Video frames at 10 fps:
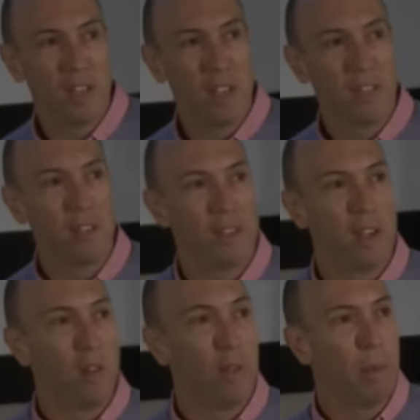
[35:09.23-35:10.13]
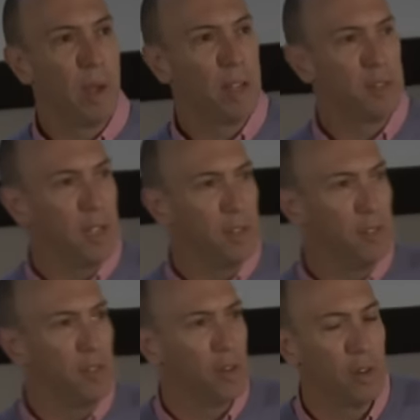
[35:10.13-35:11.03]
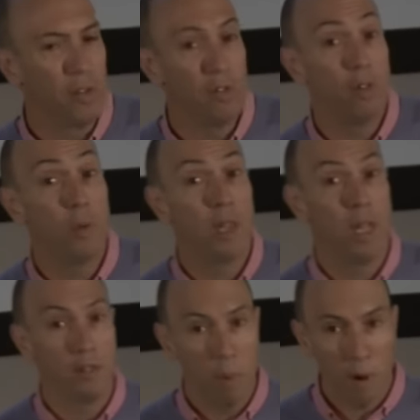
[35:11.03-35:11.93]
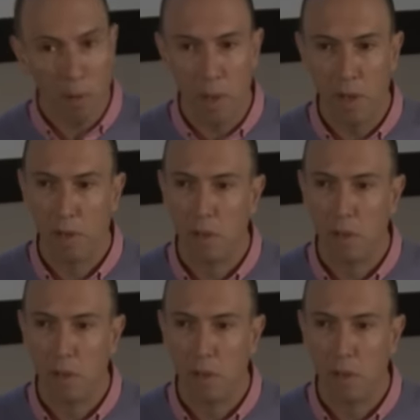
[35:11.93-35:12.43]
doesn't tell the PhD student who's doing the experiment